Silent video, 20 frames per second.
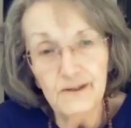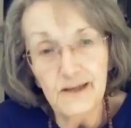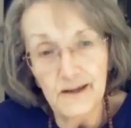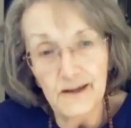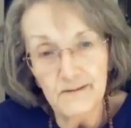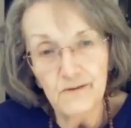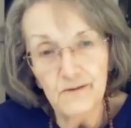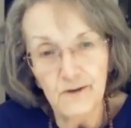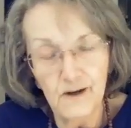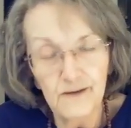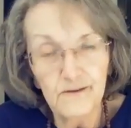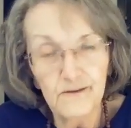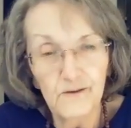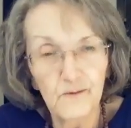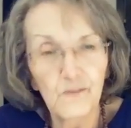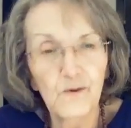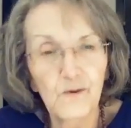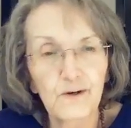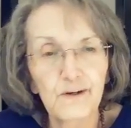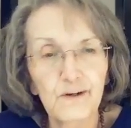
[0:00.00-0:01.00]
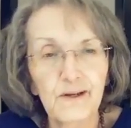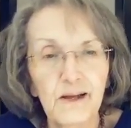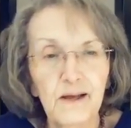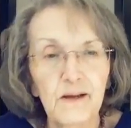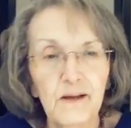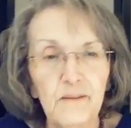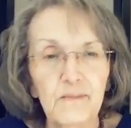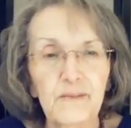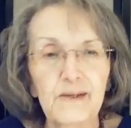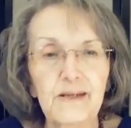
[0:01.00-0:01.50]
I forgot the word,
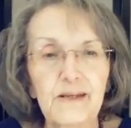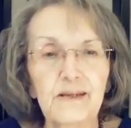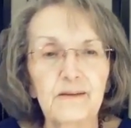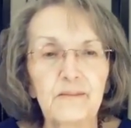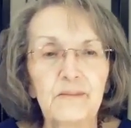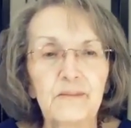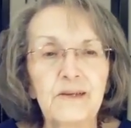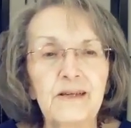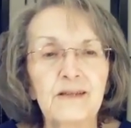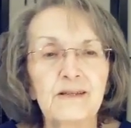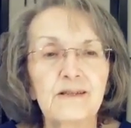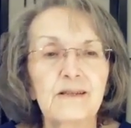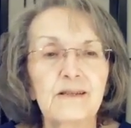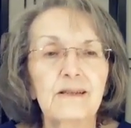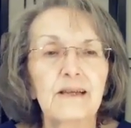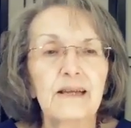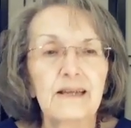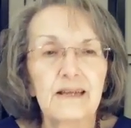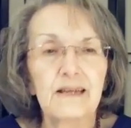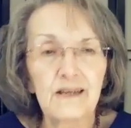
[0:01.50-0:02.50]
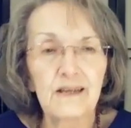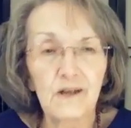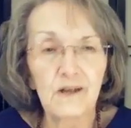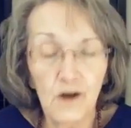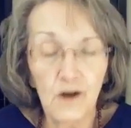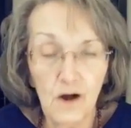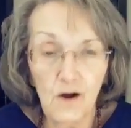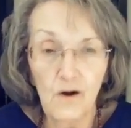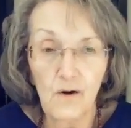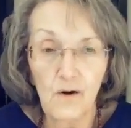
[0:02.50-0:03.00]
but it means letting
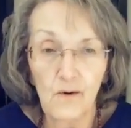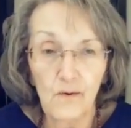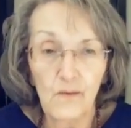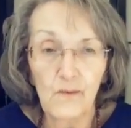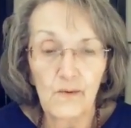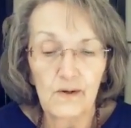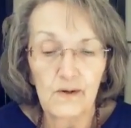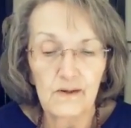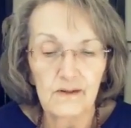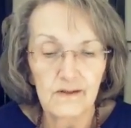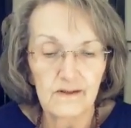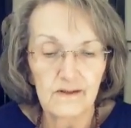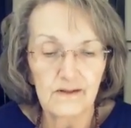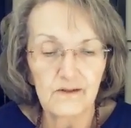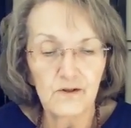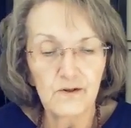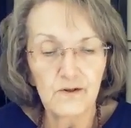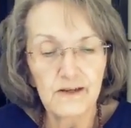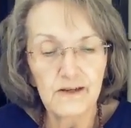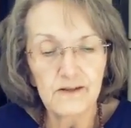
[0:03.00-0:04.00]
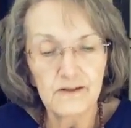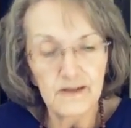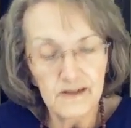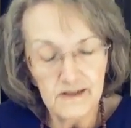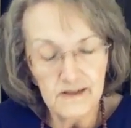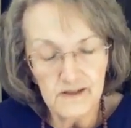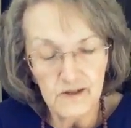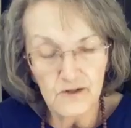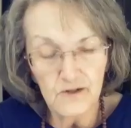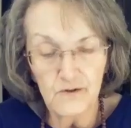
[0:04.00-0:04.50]
go.
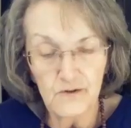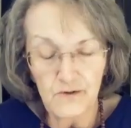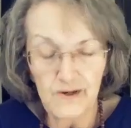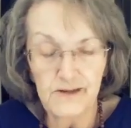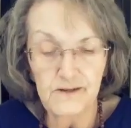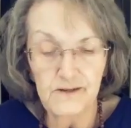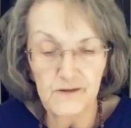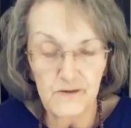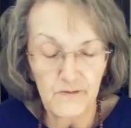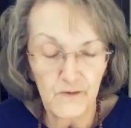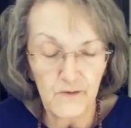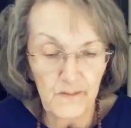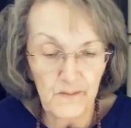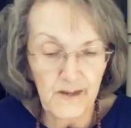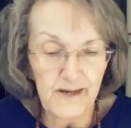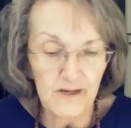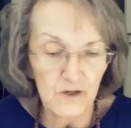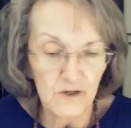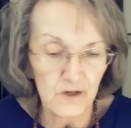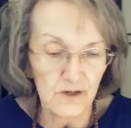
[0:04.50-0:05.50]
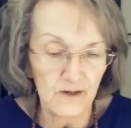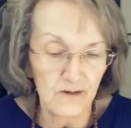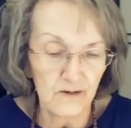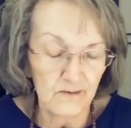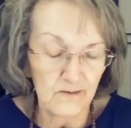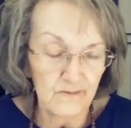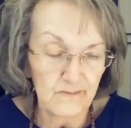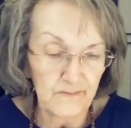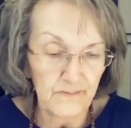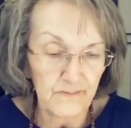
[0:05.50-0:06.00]
It's
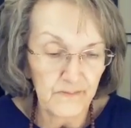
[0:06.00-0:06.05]
transformational.